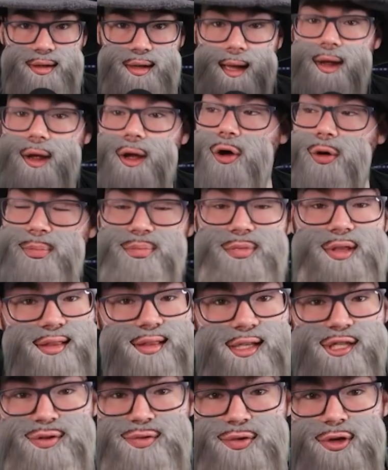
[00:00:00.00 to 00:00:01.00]
I hope that
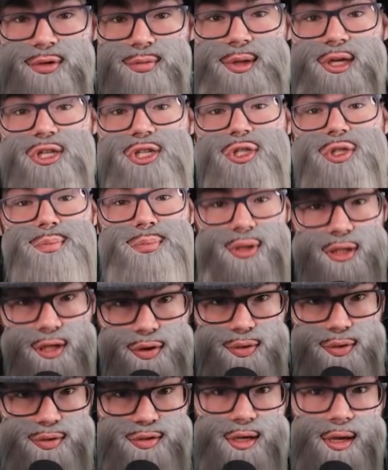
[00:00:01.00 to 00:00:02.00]
this film
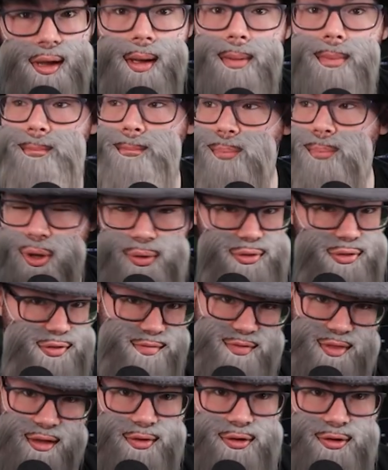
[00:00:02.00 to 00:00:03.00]
explodes both
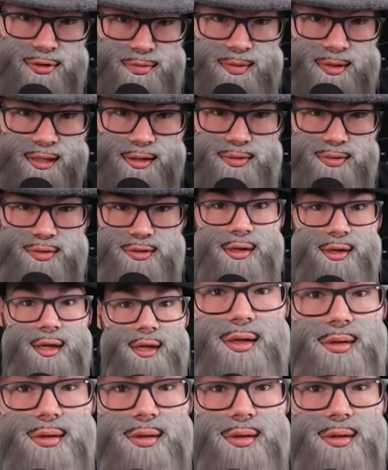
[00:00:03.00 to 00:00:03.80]
of their careers.